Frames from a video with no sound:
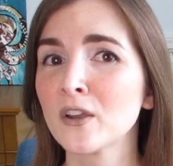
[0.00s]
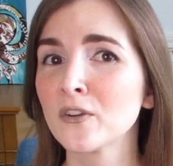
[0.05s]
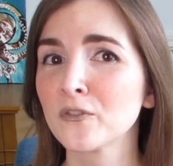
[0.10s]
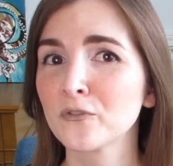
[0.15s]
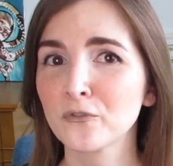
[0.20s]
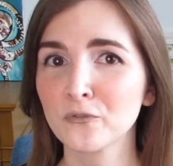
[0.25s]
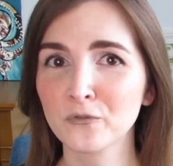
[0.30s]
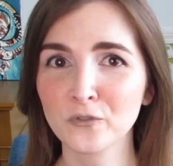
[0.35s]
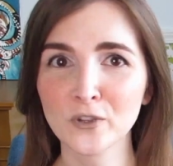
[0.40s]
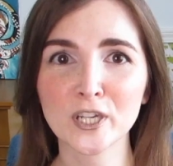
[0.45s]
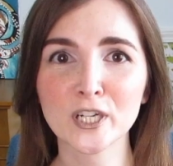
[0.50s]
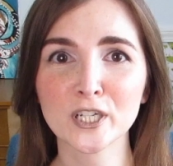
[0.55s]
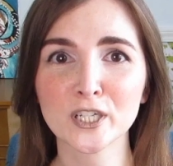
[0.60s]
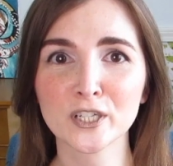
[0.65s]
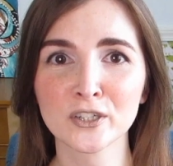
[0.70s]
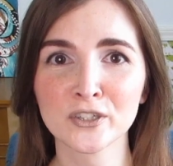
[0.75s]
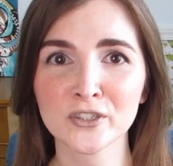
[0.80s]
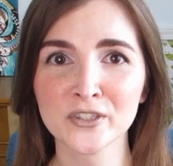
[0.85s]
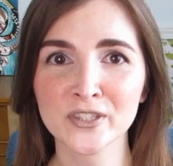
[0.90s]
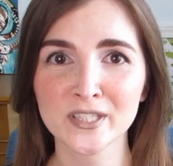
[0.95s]

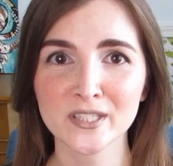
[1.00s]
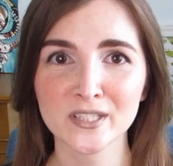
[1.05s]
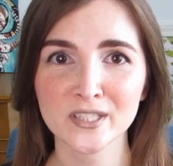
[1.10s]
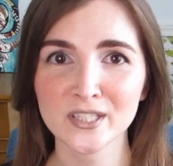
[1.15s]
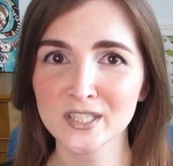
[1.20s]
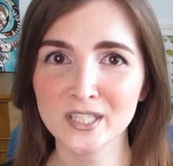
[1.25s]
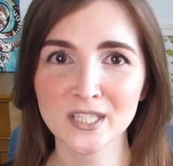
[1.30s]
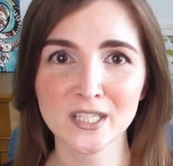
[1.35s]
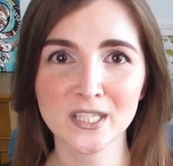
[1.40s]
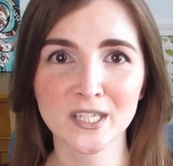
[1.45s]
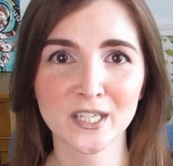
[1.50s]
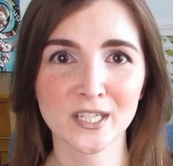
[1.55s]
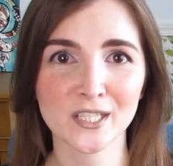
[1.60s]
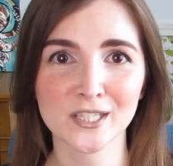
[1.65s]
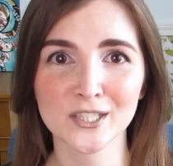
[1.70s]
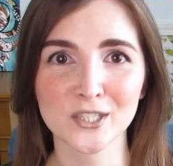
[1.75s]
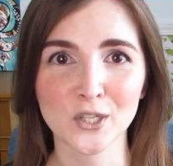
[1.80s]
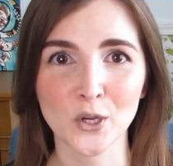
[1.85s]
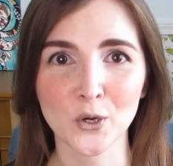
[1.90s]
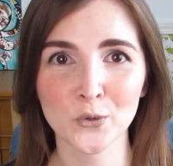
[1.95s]
fears seeing
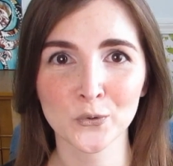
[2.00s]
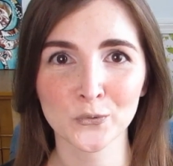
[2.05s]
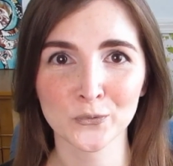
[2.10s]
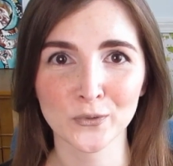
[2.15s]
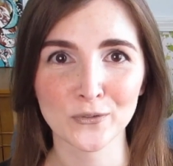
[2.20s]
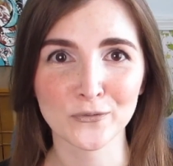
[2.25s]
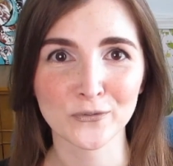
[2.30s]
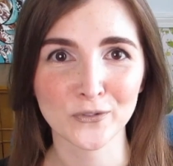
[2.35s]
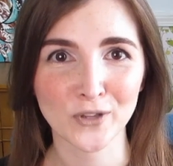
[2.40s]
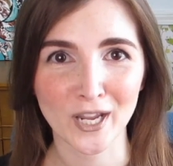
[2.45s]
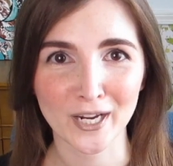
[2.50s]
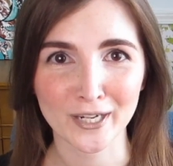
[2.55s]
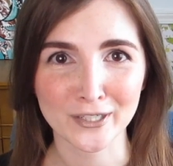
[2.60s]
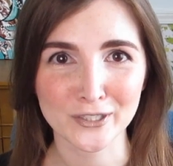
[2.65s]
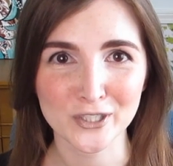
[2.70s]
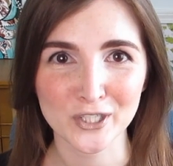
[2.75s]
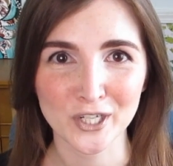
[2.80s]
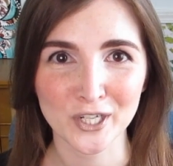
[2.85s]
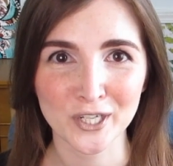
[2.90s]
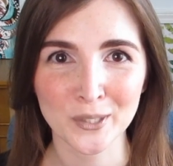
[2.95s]
its own
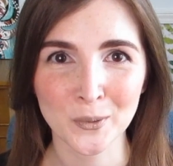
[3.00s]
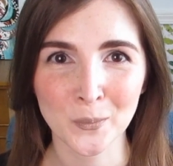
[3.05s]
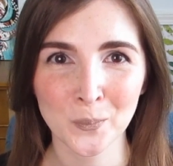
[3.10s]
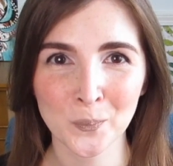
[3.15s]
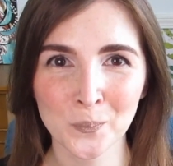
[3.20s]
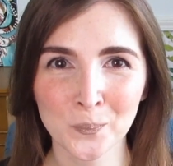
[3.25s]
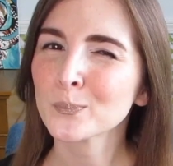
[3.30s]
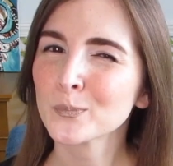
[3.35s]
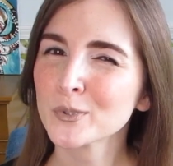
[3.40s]
reflection.